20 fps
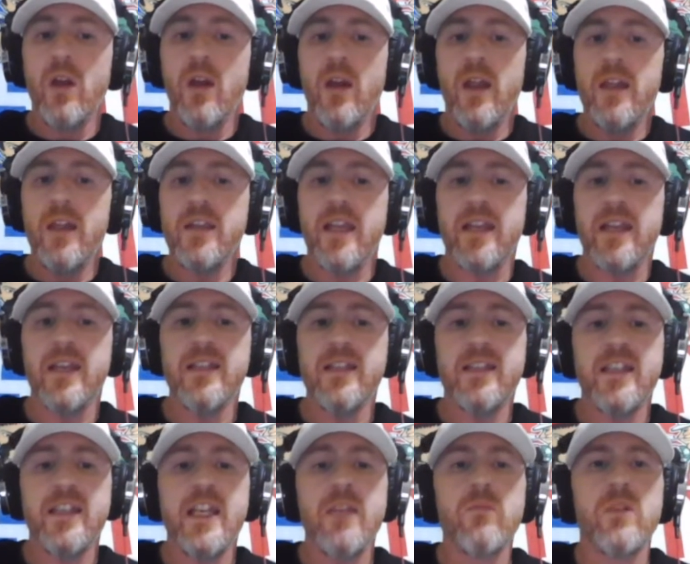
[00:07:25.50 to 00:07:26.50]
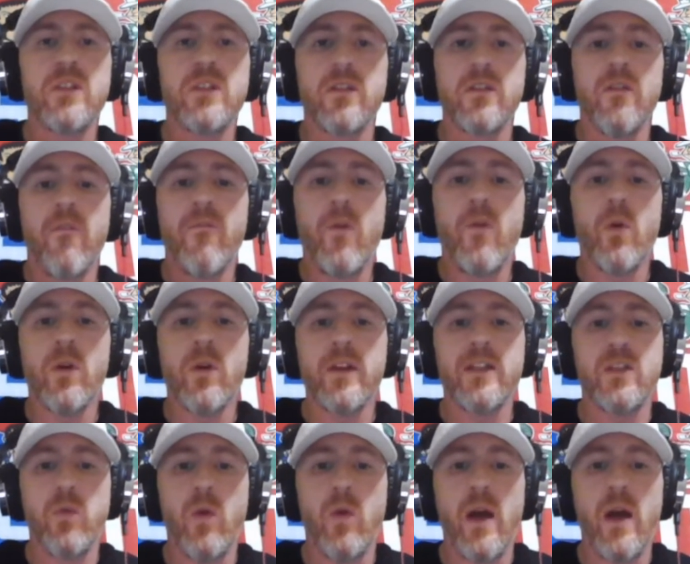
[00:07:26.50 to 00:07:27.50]
And yet his team was
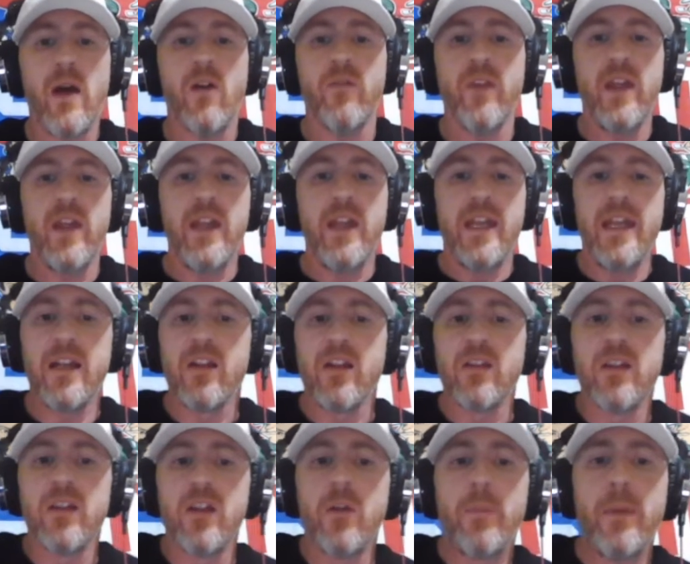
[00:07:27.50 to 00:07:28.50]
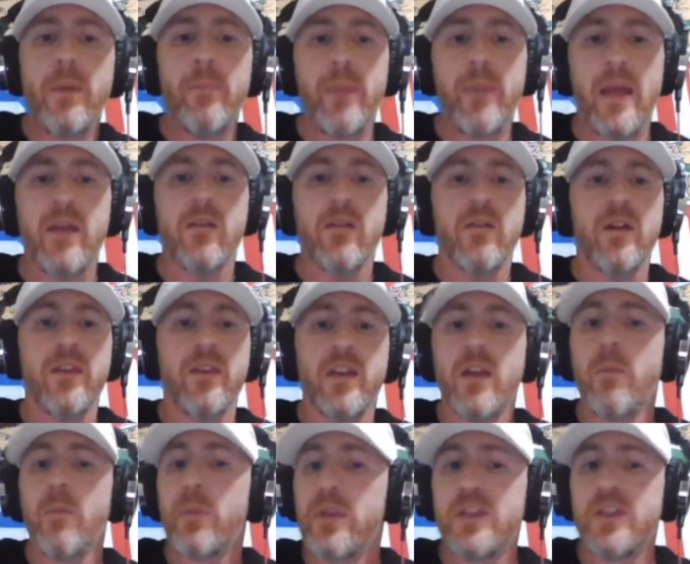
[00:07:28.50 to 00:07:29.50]
4-12. He had a little bit better on the
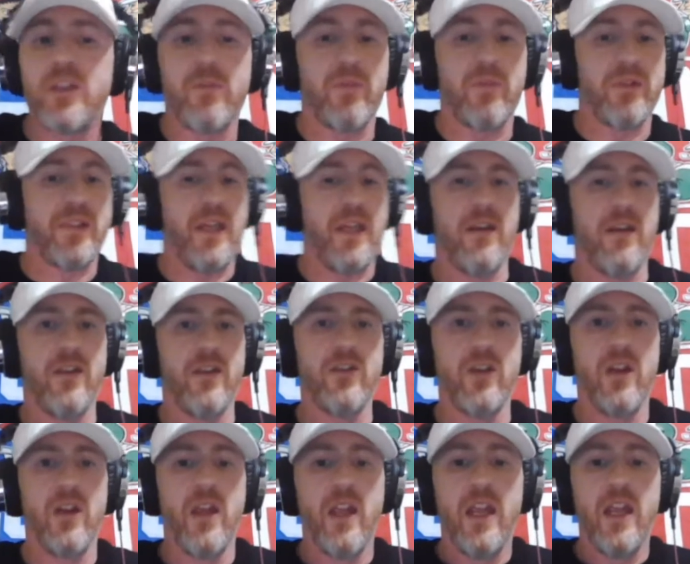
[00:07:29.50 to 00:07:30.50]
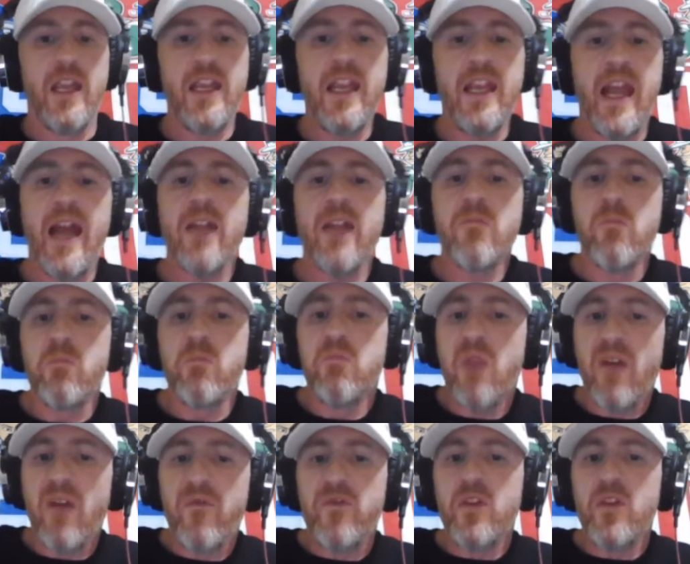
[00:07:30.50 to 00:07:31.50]
completion percentage. He had
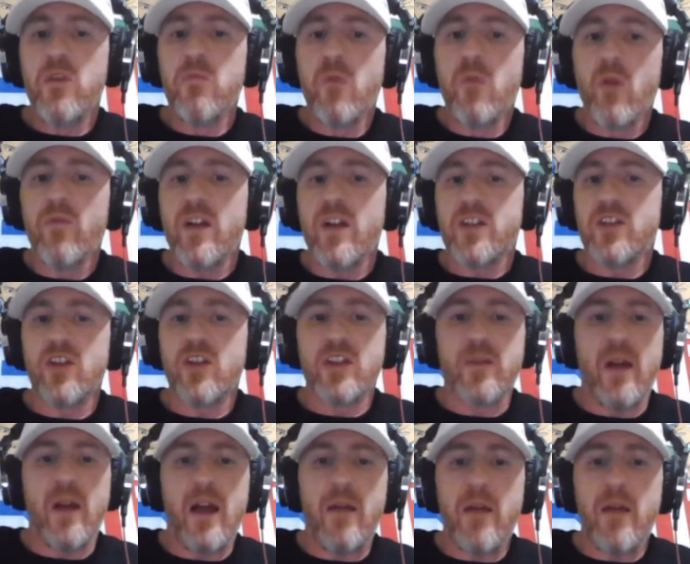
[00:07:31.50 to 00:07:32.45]
a few more rushing yards.